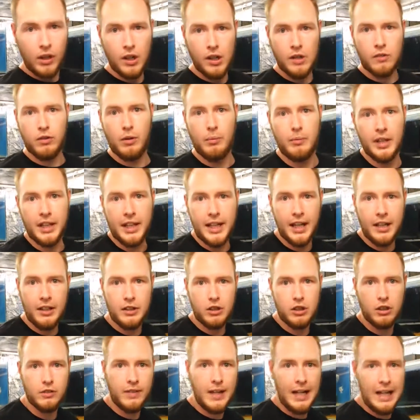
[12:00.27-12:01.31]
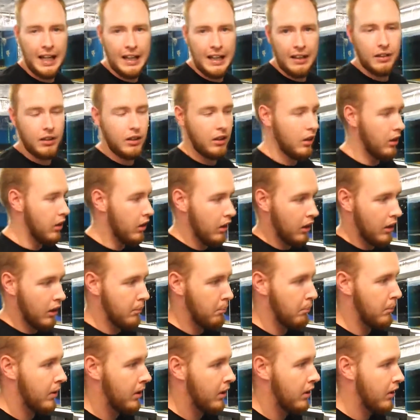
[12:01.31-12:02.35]
from the gates of hell.
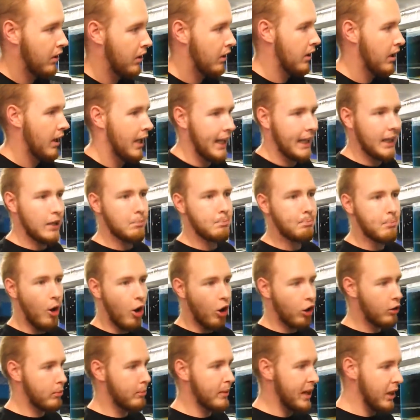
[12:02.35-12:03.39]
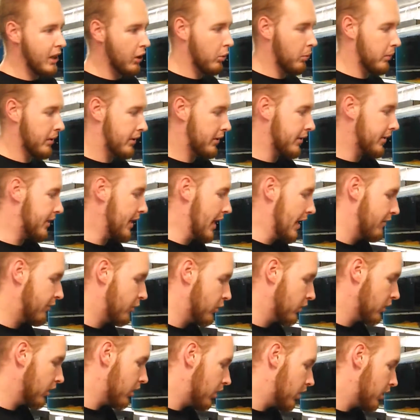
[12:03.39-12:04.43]
I had a boss meal with the
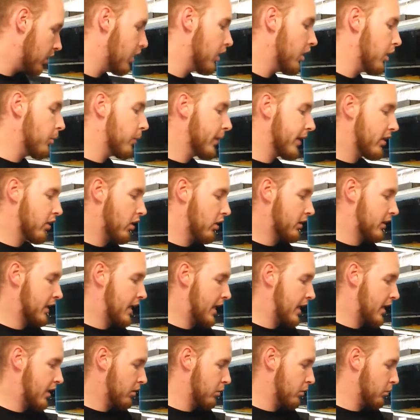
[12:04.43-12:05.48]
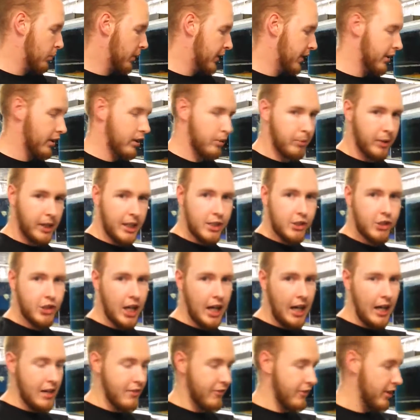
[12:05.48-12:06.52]
devil. We got down, we did a bit of
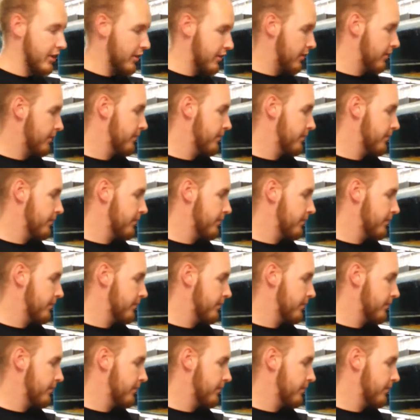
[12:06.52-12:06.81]
jiving,